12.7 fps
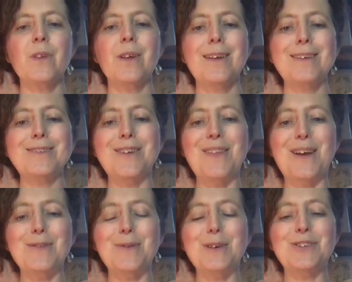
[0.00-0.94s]
So
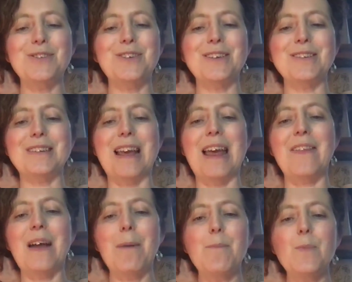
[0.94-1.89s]
that's where she's going to sit. And
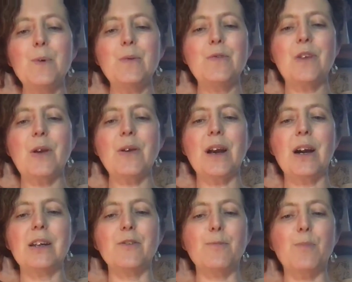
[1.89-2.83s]
that moonstone
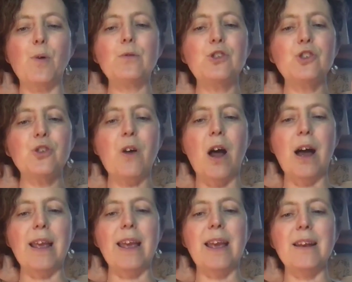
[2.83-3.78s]
kind of pulls your eye
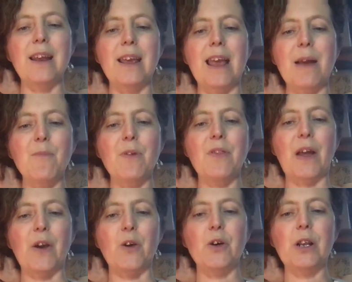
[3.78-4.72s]
in, again with that
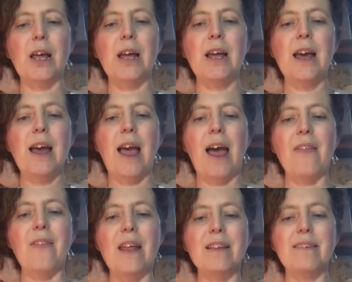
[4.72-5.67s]
colour, and
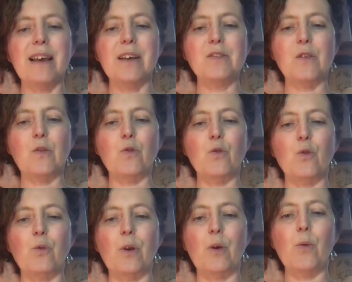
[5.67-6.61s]
then tells the
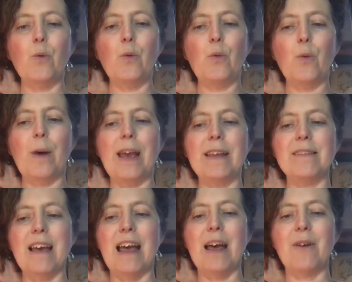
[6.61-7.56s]
story all the way
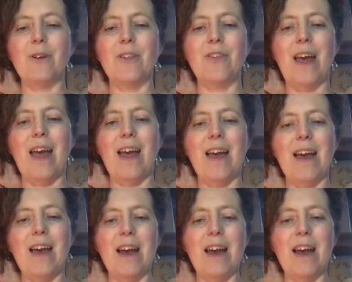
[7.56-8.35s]
down at the hare.